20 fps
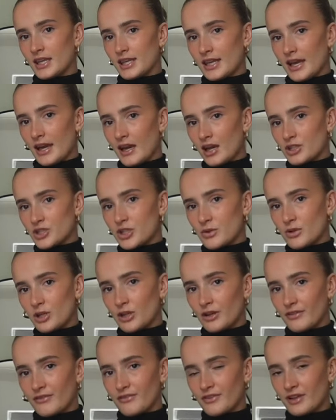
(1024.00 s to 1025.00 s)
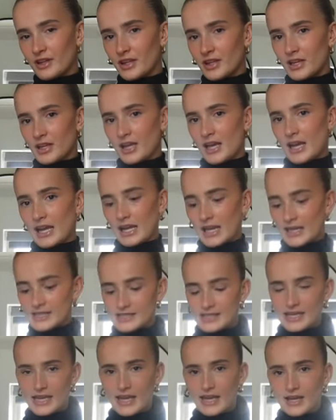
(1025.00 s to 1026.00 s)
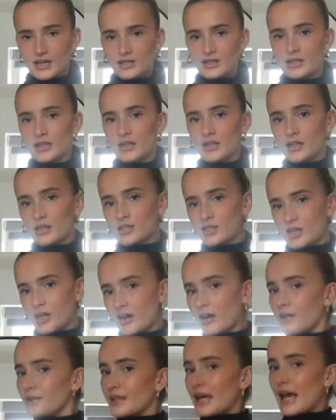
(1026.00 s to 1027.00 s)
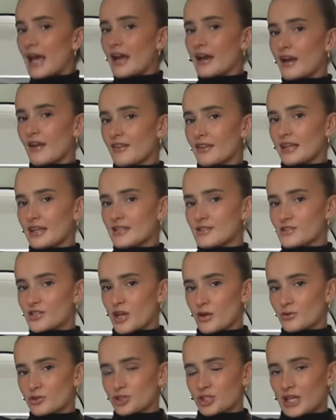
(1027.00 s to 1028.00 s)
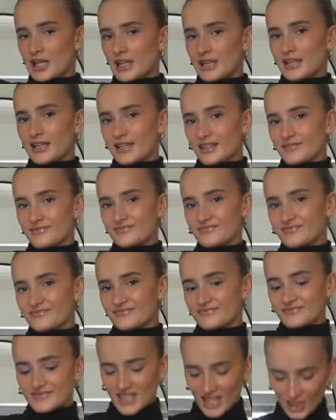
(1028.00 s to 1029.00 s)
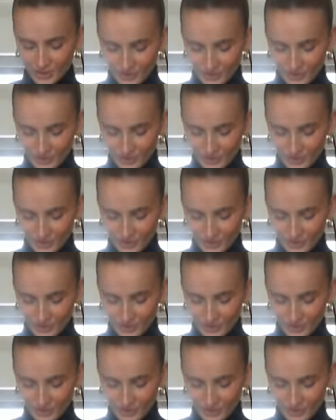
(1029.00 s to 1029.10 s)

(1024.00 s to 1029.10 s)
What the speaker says: yeah, I do love a classic turtleneck. I think it's so chic. I